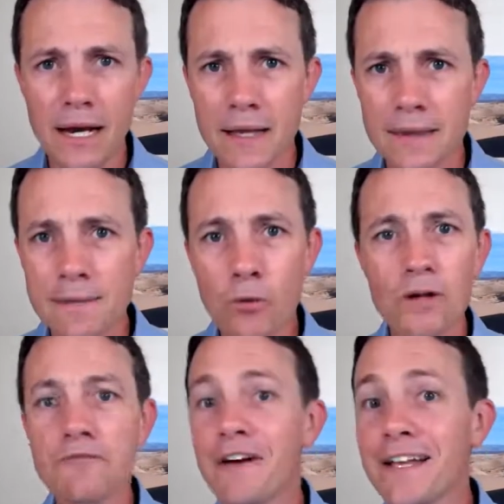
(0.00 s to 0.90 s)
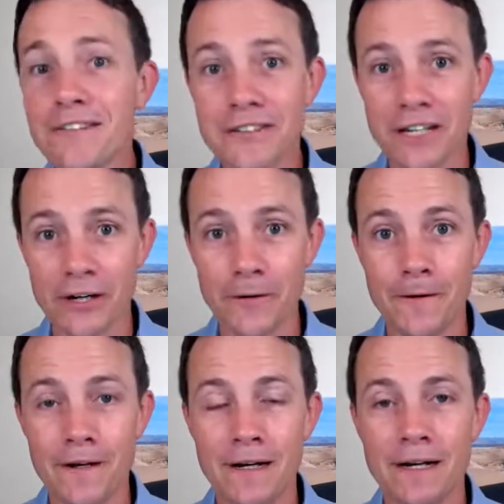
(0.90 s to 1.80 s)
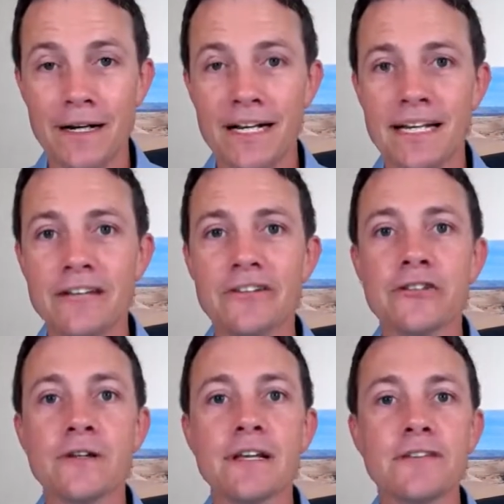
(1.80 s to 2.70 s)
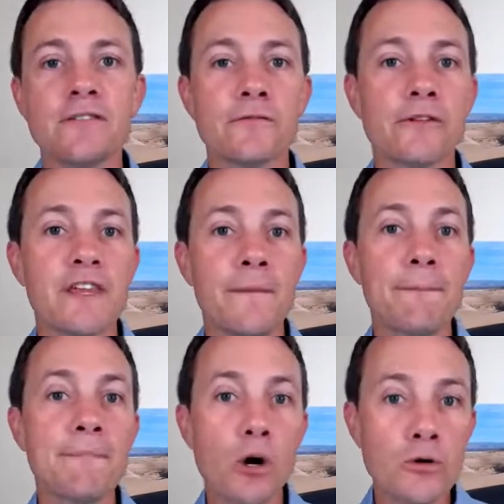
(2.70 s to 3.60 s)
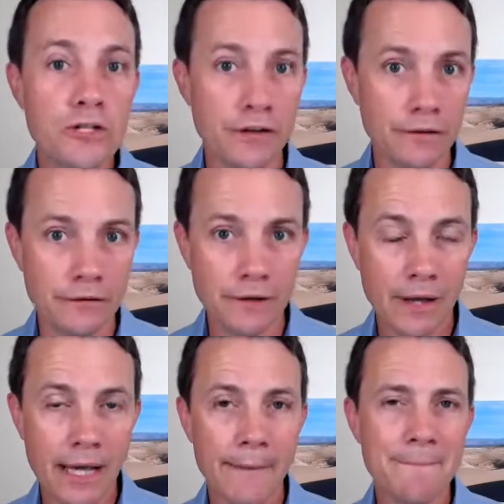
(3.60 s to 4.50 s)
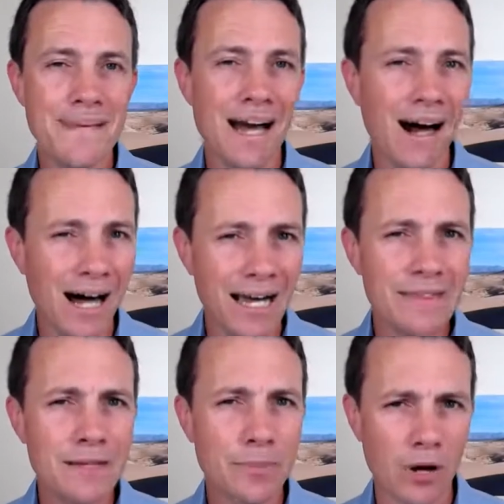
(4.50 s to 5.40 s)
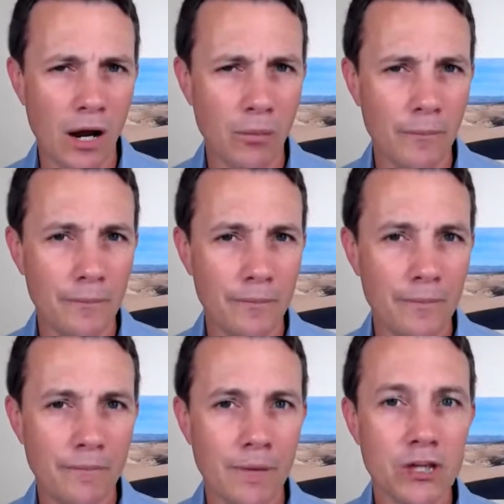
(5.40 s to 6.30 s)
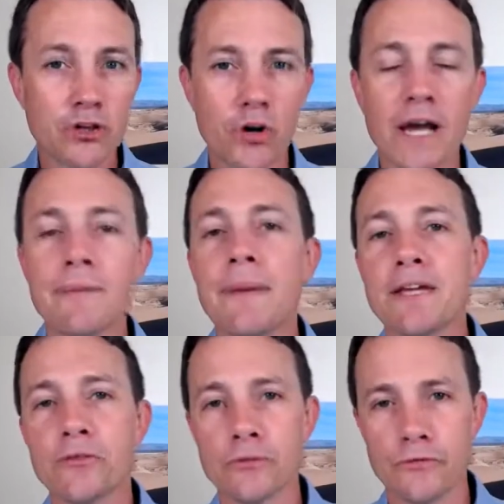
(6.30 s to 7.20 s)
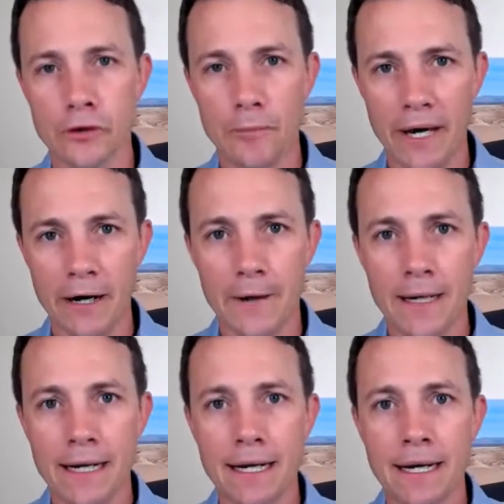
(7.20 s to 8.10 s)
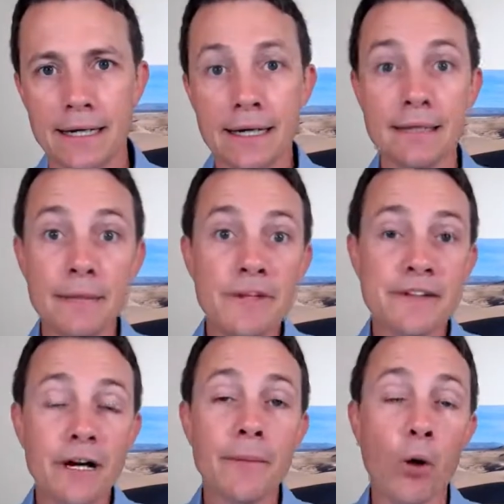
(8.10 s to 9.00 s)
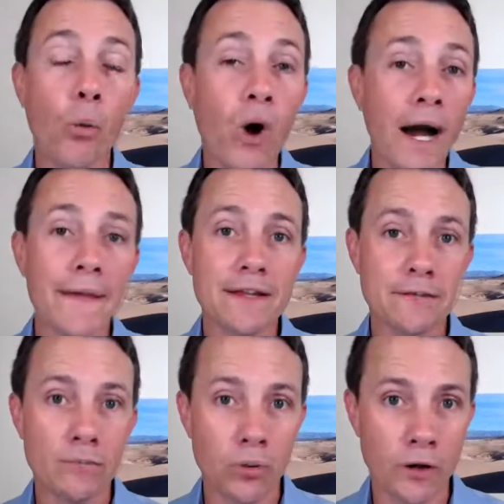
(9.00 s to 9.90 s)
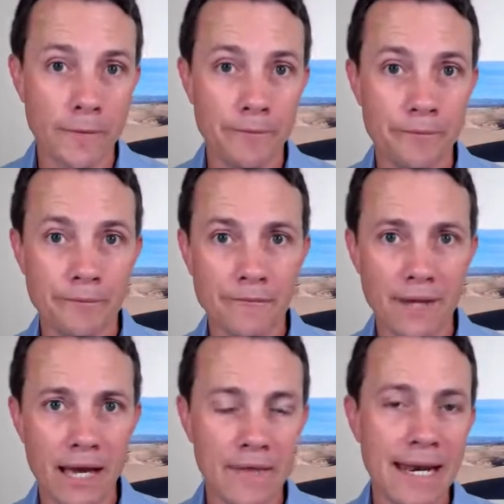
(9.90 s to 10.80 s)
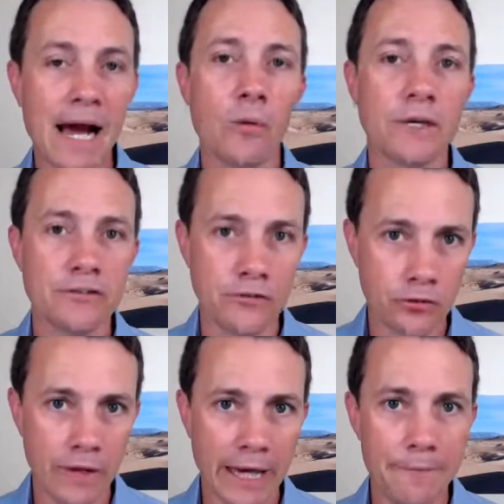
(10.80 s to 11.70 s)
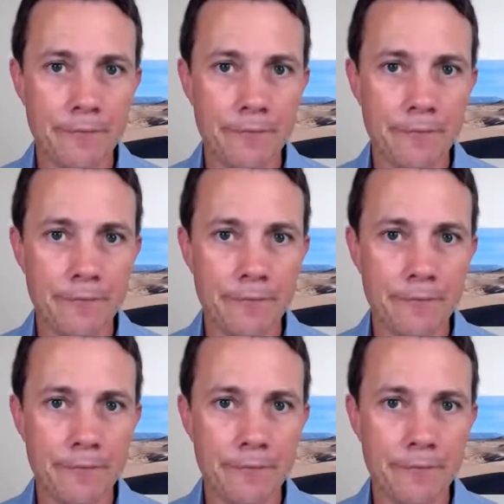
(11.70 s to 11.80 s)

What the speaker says: The more advanced skill is to listen for the emotions behind the problem and try to make those feel better. Now, let me talk about why that's important and then how we should do that.